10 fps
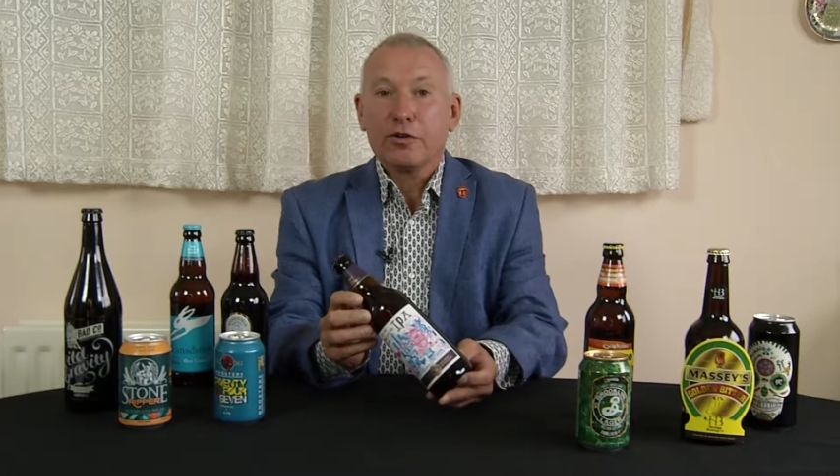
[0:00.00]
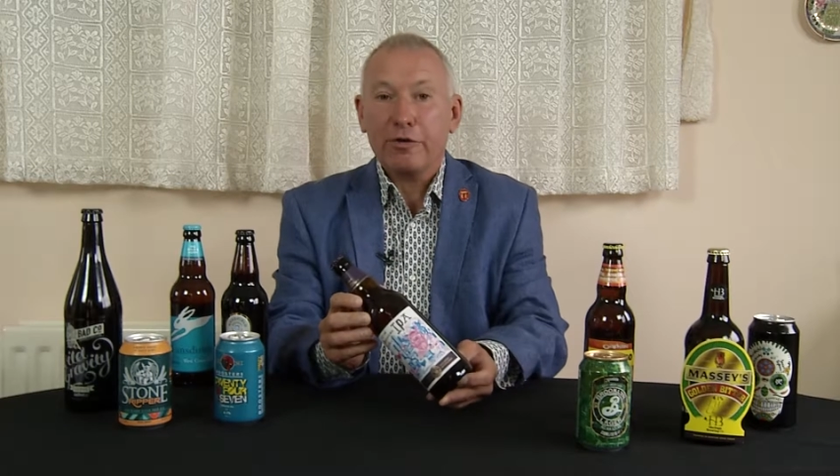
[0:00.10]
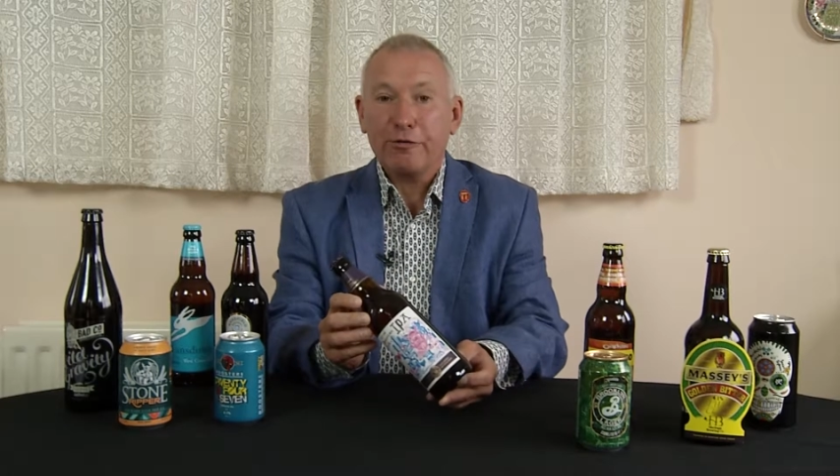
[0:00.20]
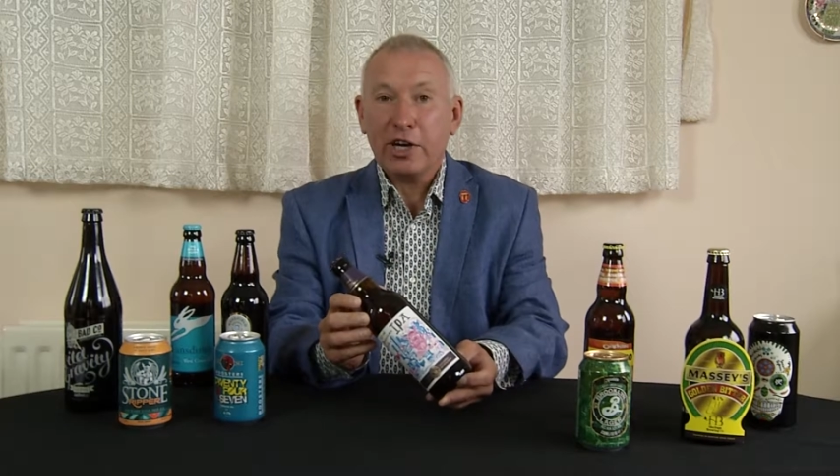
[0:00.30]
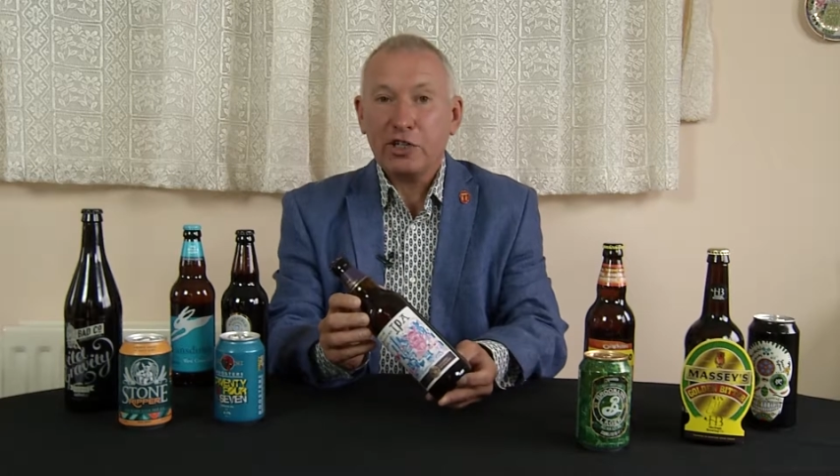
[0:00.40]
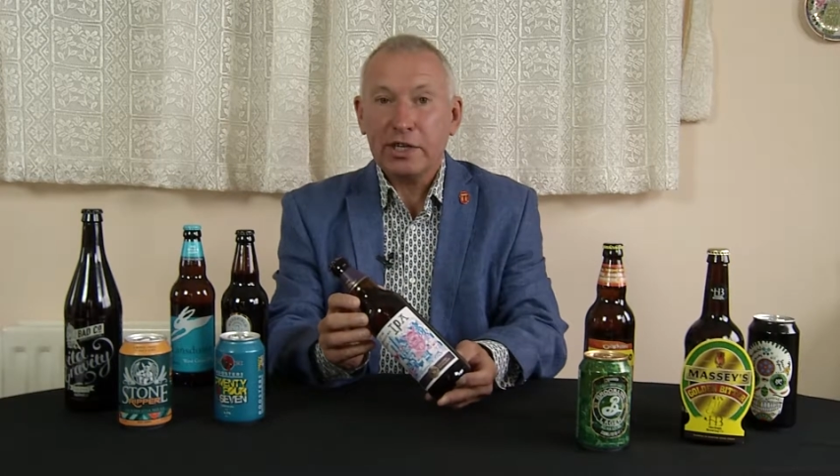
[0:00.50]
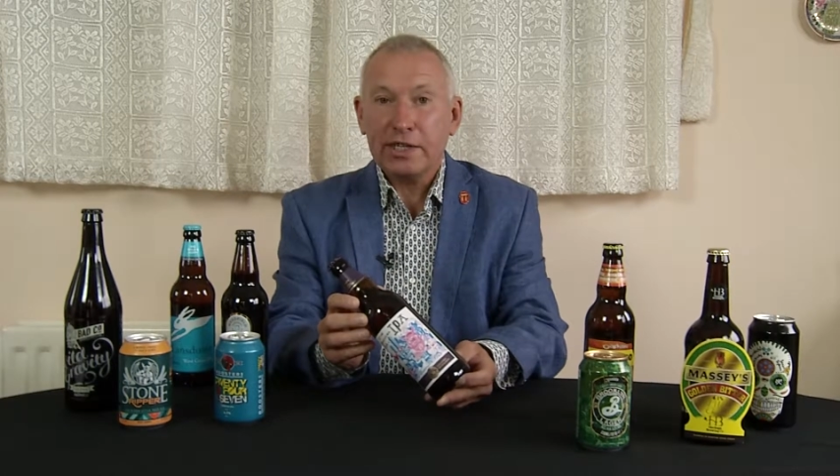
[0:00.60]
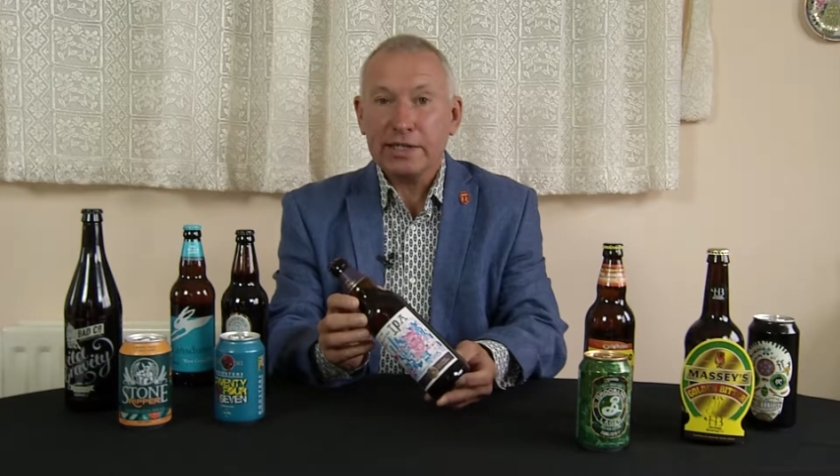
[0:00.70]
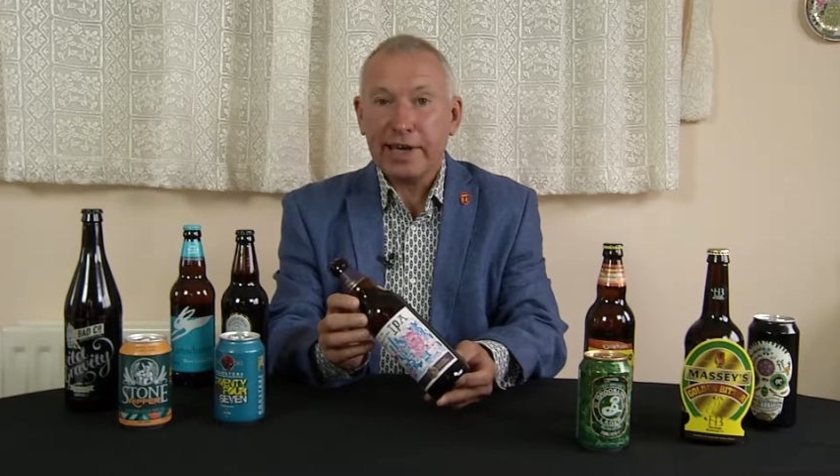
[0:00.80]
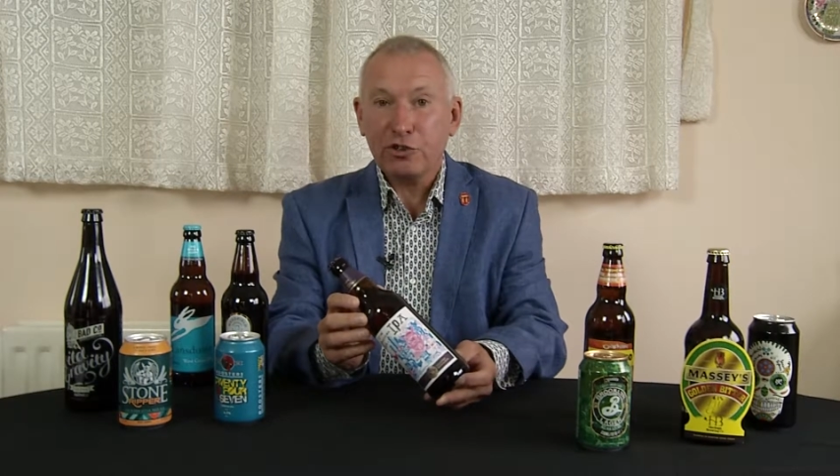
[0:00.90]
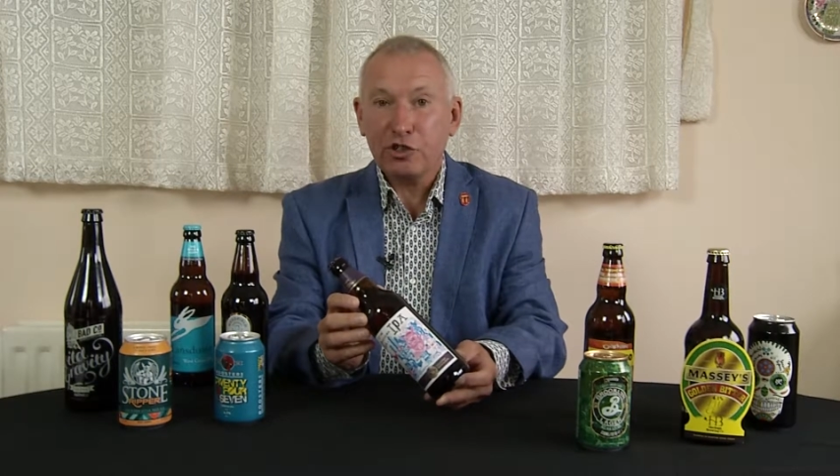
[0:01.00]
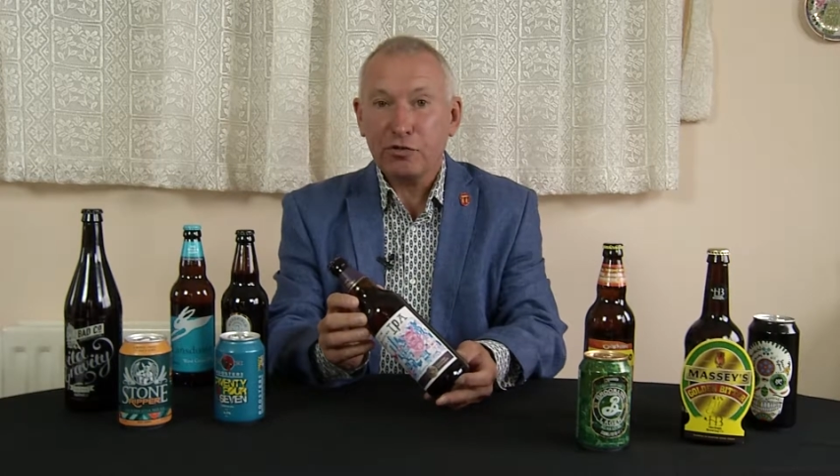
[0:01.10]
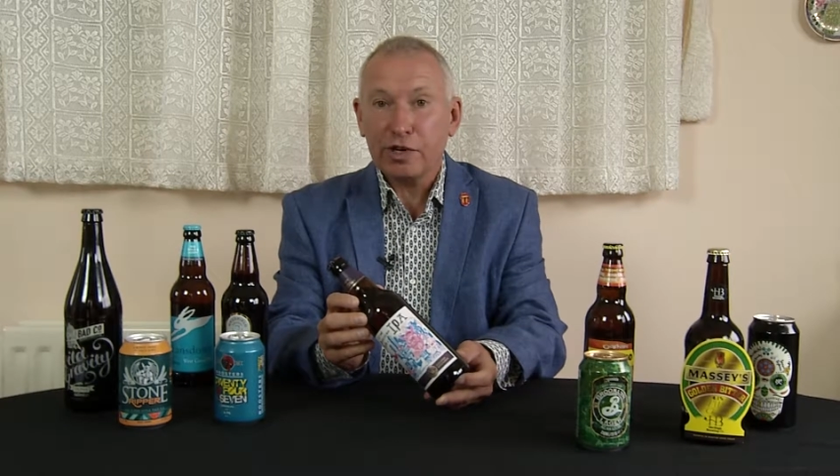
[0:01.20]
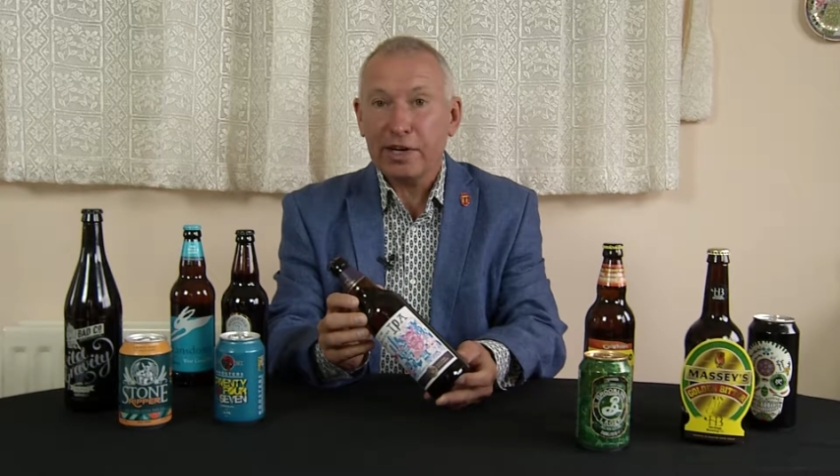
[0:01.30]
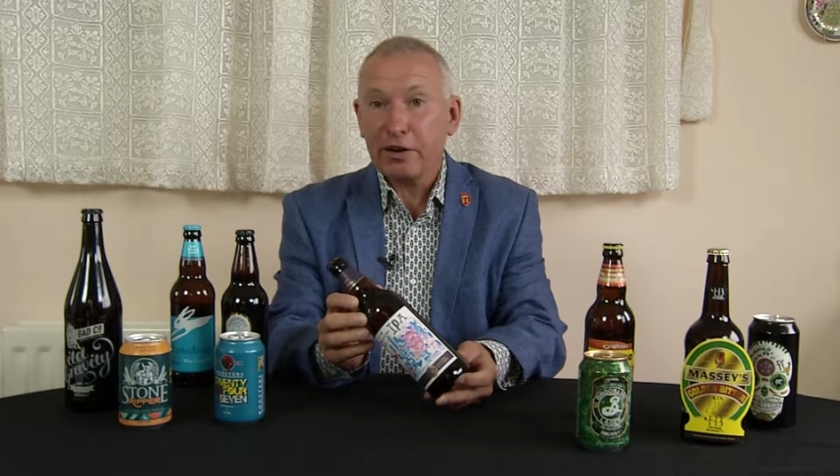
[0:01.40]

Refreshing tangerine